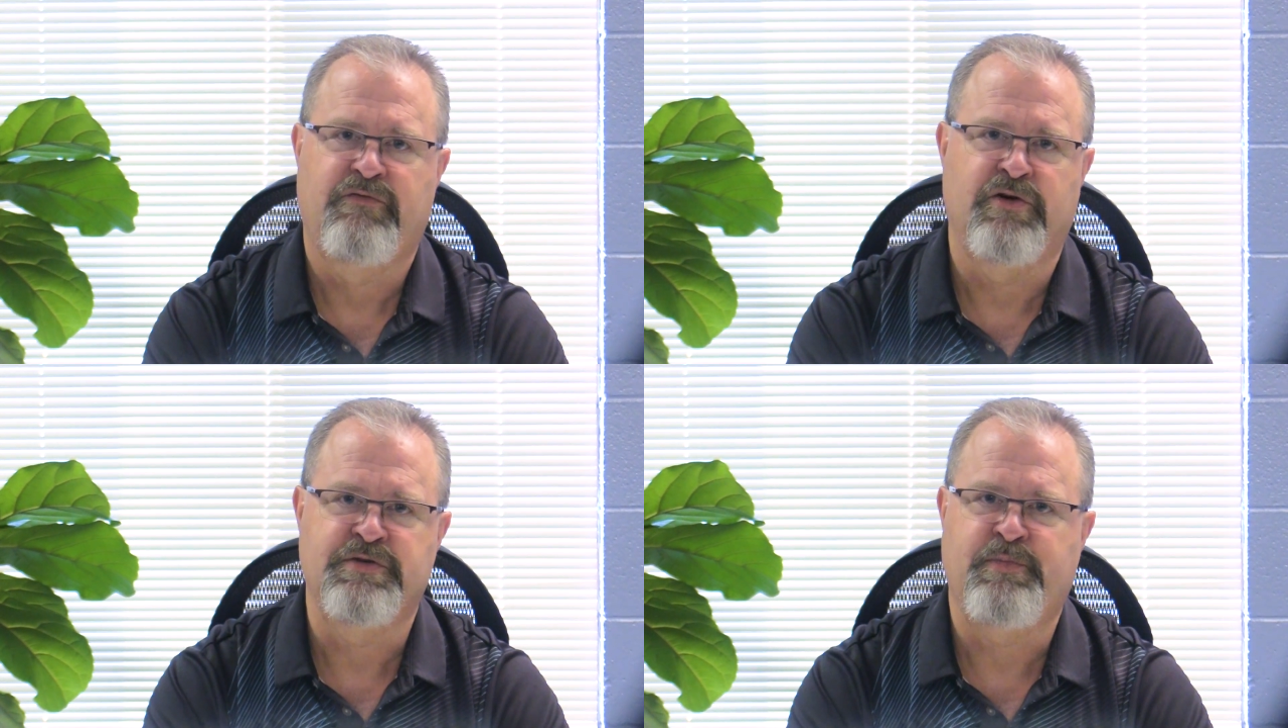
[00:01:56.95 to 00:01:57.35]

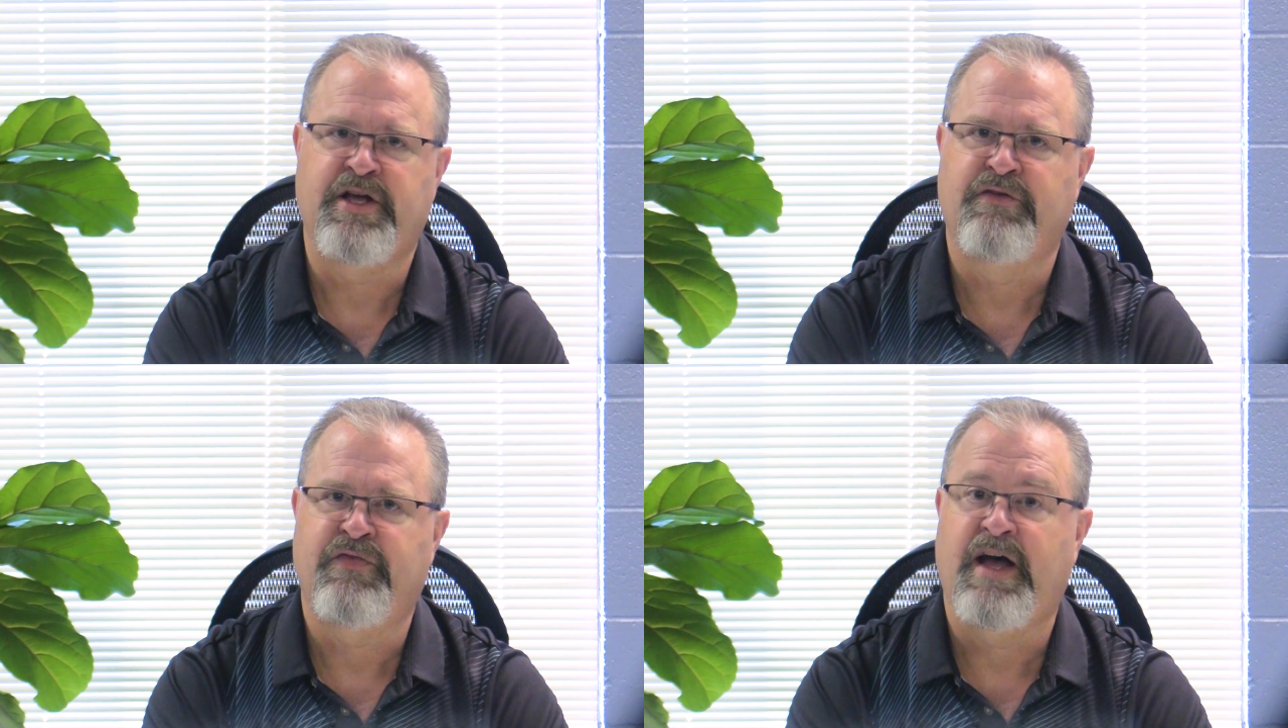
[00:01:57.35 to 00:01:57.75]
1
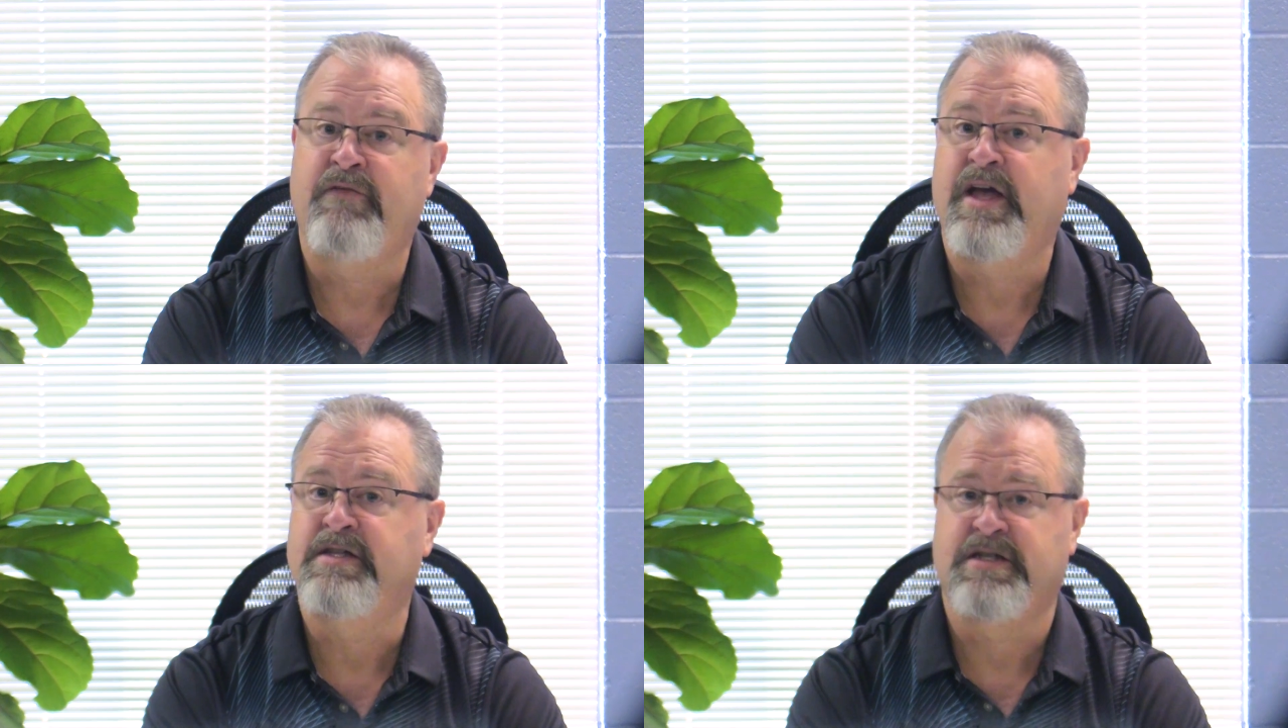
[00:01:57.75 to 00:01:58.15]
Peter
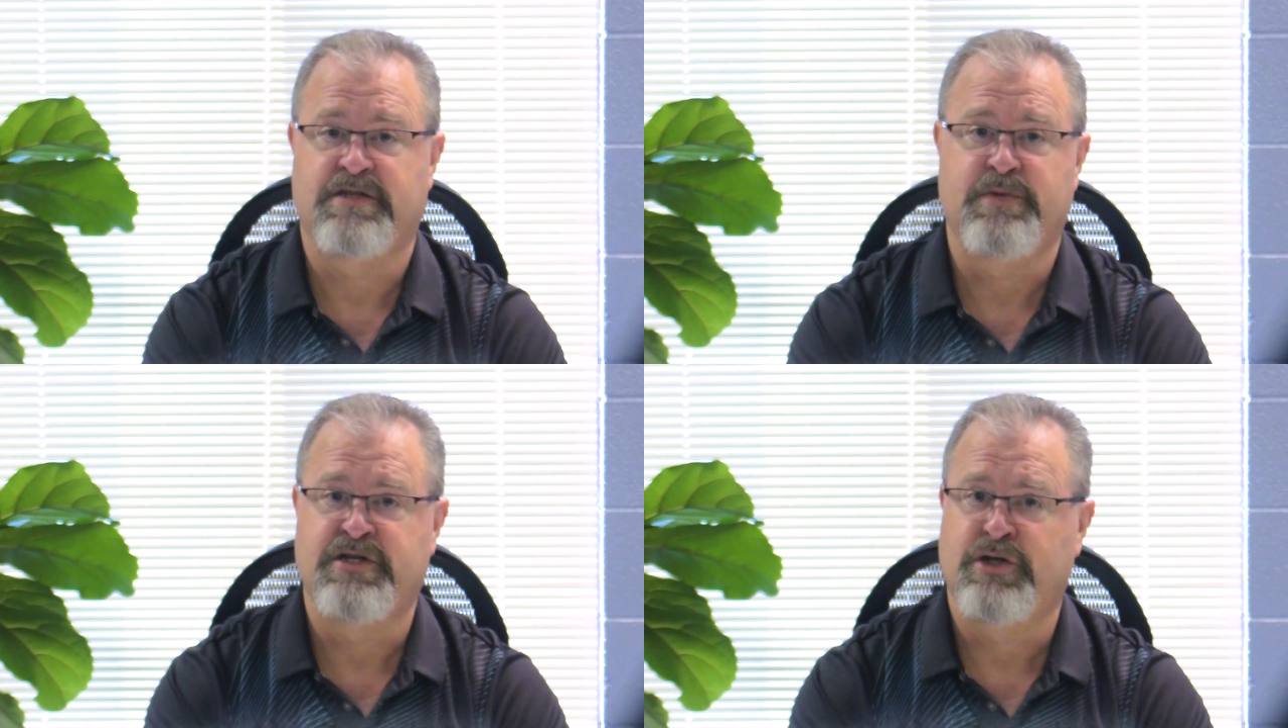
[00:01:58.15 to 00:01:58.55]
5.8 says,
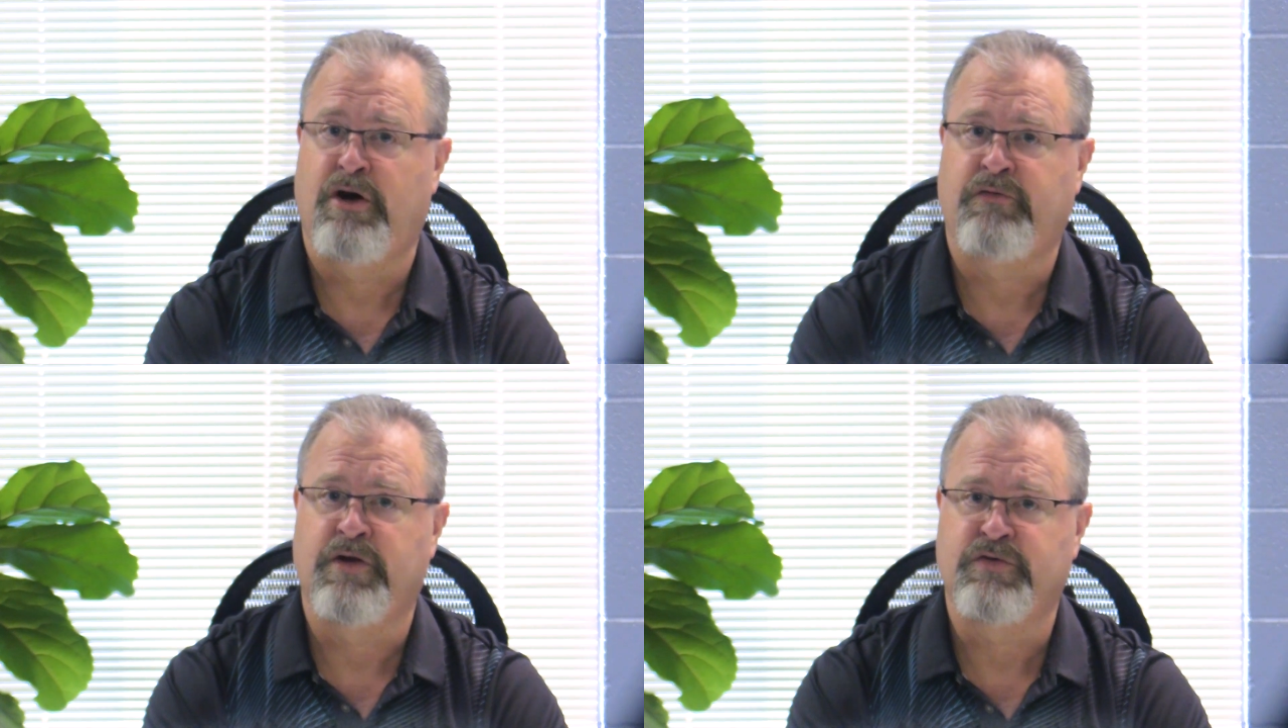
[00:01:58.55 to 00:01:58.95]
Be
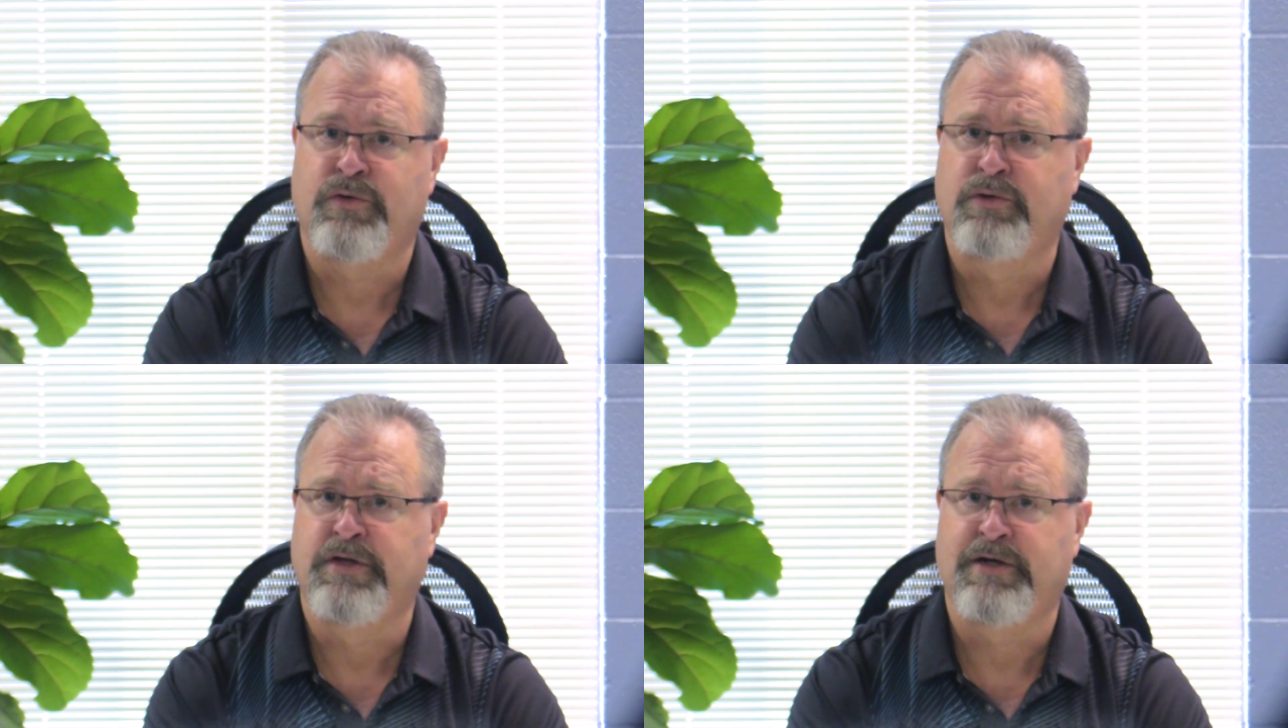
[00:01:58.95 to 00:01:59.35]

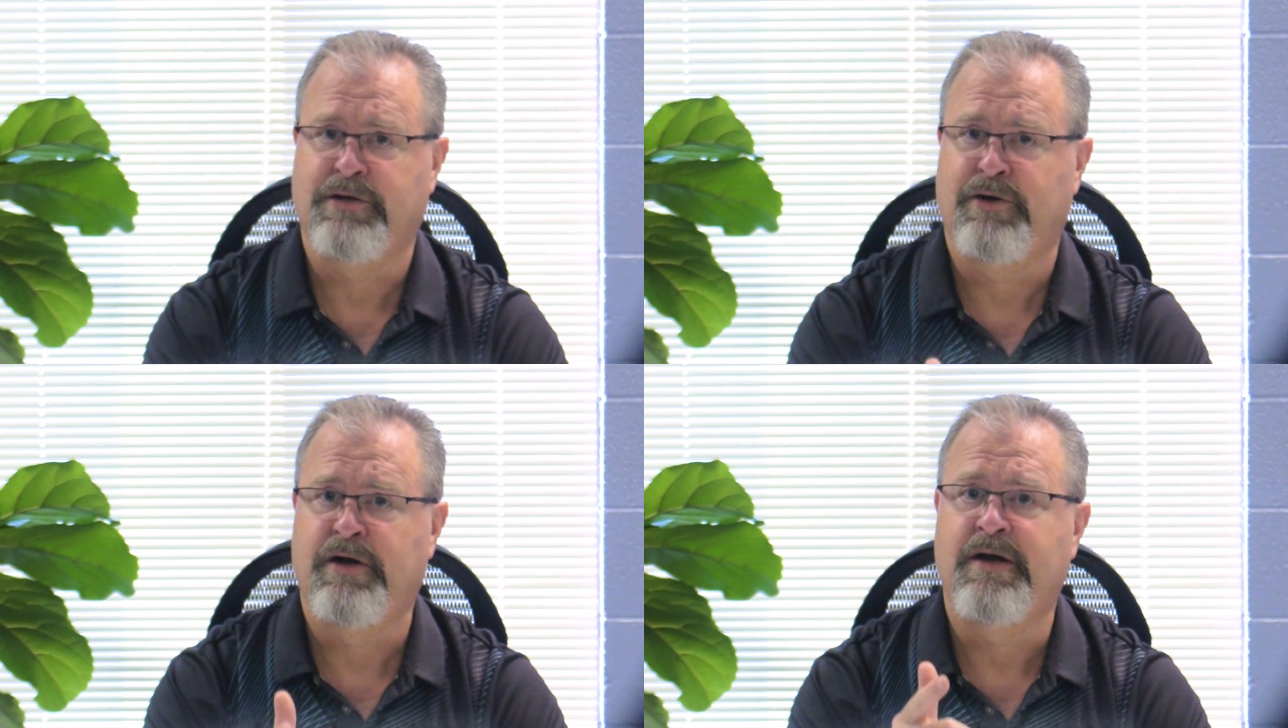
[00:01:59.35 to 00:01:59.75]
self-controlled and
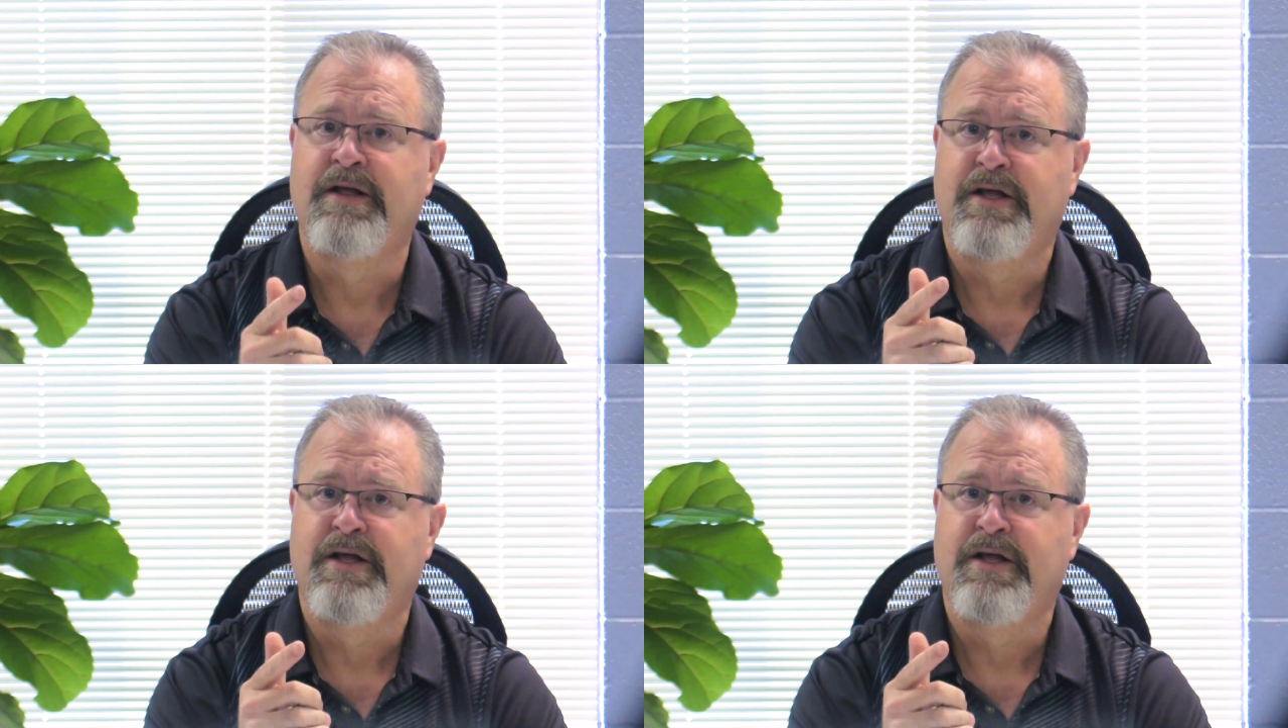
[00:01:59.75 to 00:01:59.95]
alert.